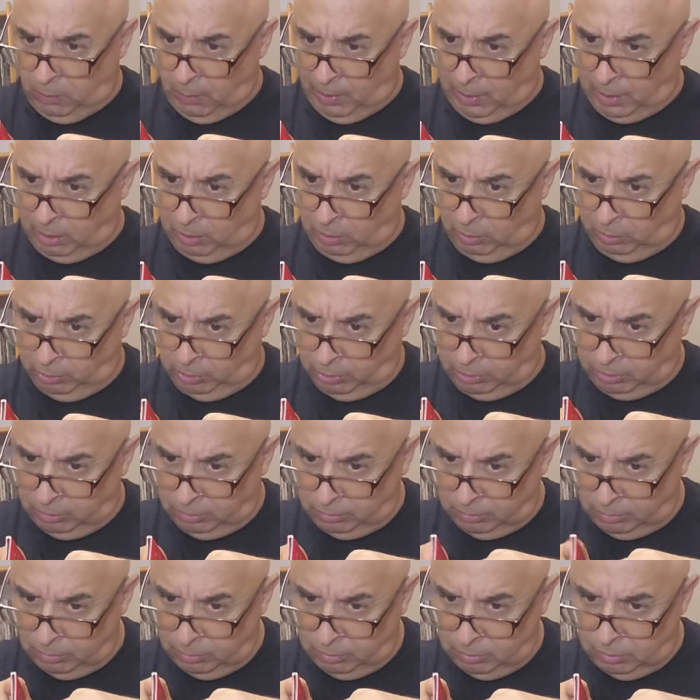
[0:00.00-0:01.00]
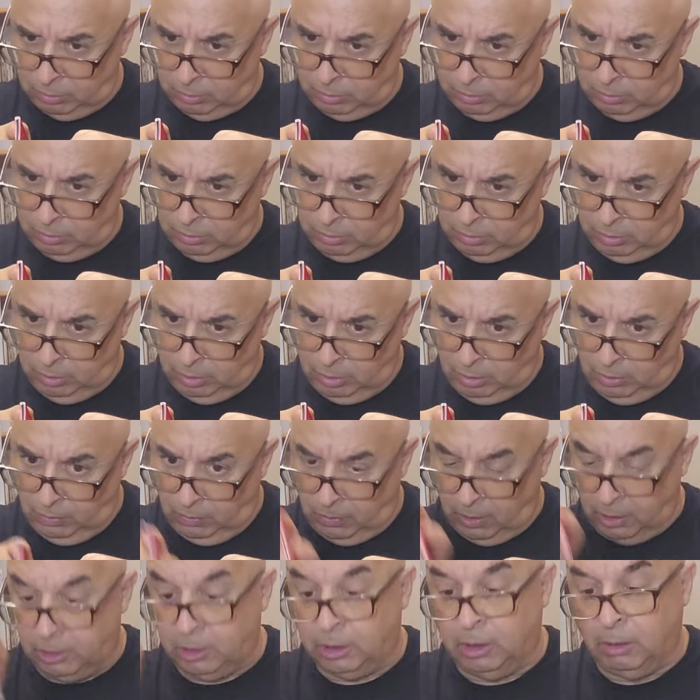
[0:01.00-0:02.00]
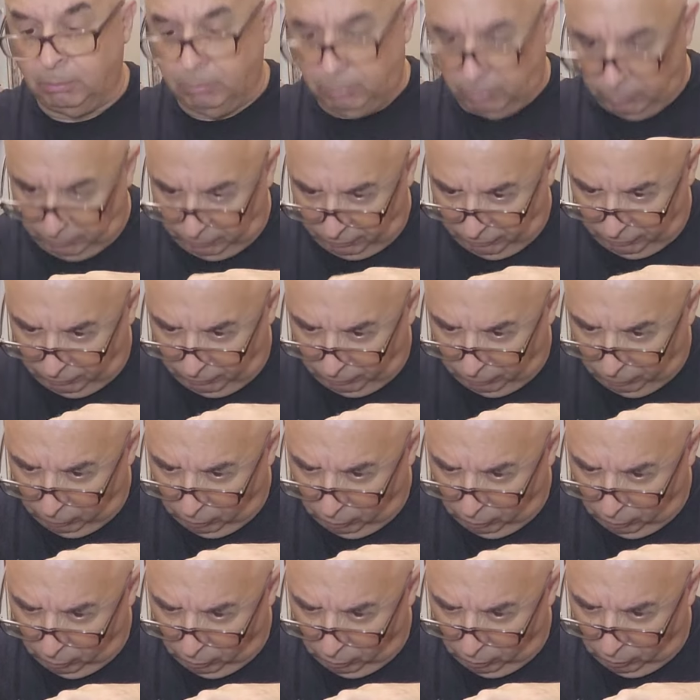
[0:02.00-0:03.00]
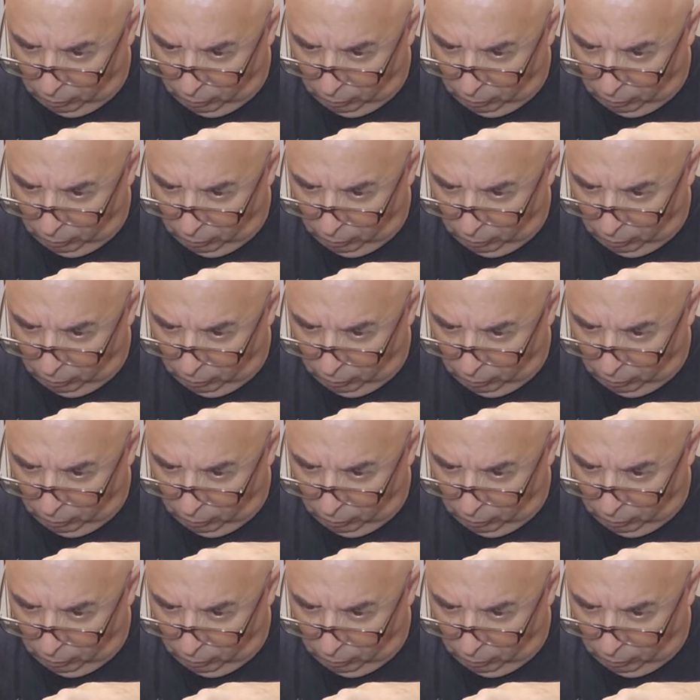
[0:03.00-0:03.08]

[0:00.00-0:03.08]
included. That's number 4.